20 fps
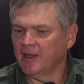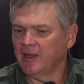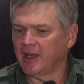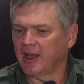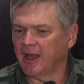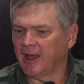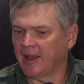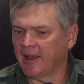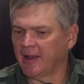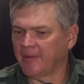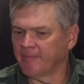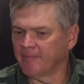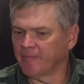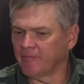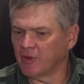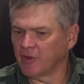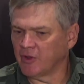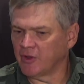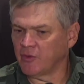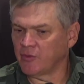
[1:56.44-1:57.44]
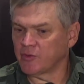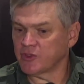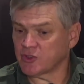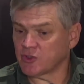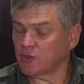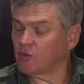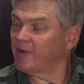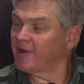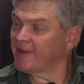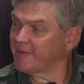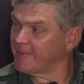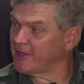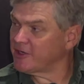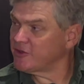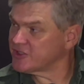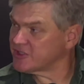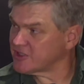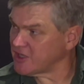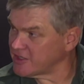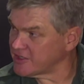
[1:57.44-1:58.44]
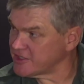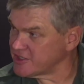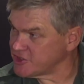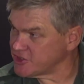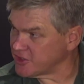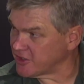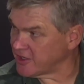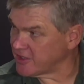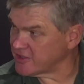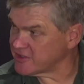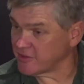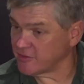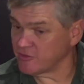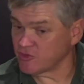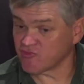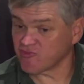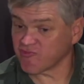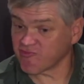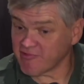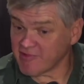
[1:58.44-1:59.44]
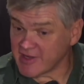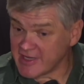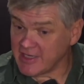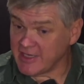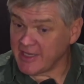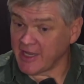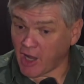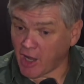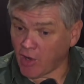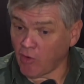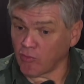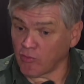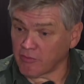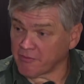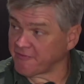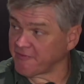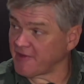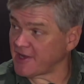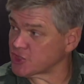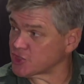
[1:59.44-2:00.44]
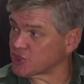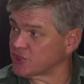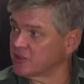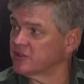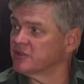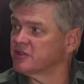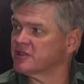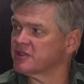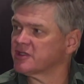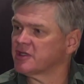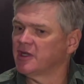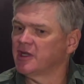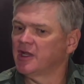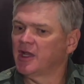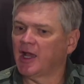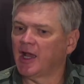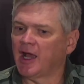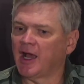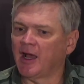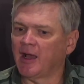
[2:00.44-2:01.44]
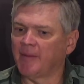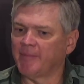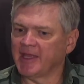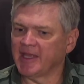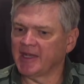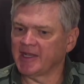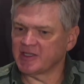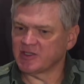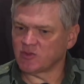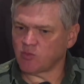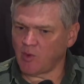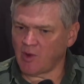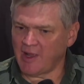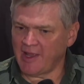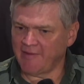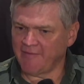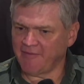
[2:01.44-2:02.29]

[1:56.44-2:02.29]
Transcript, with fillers: um, who was taught by the man who started judo. So it was really old fashioned hmm. um, in its way of